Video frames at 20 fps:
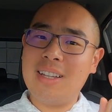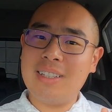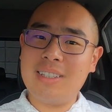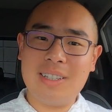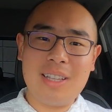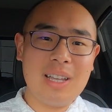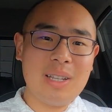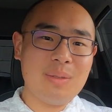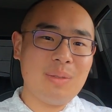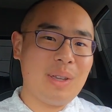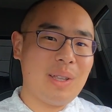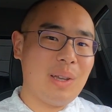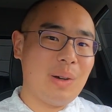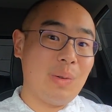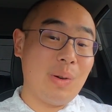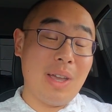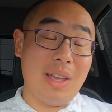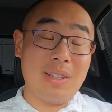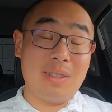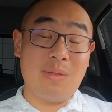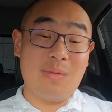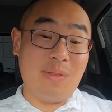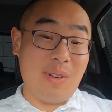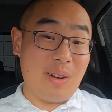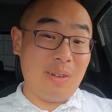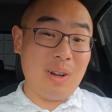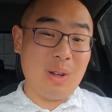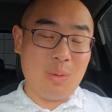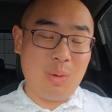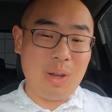Today's video is a
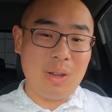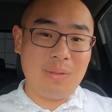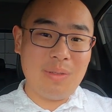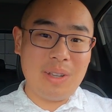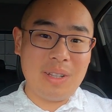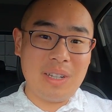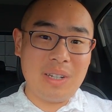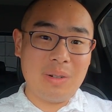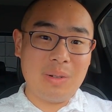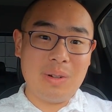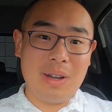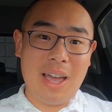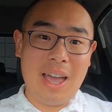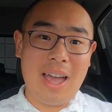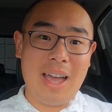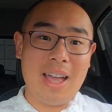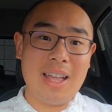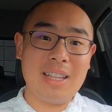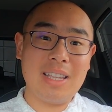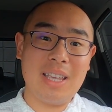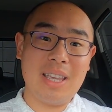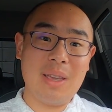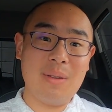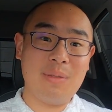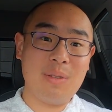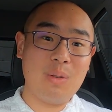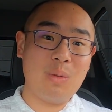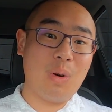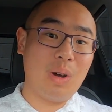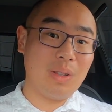very quick video and
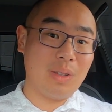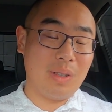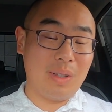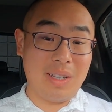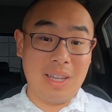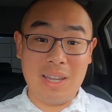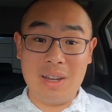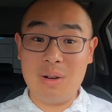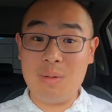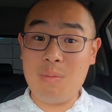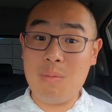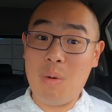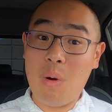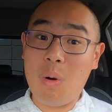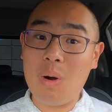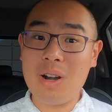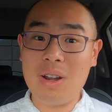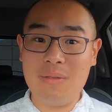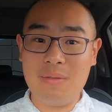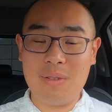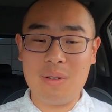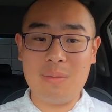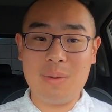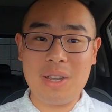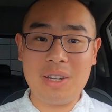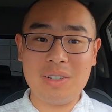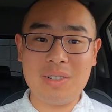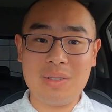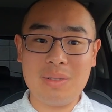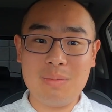if you want to hear more
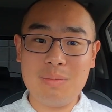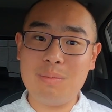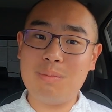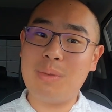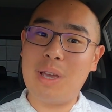information,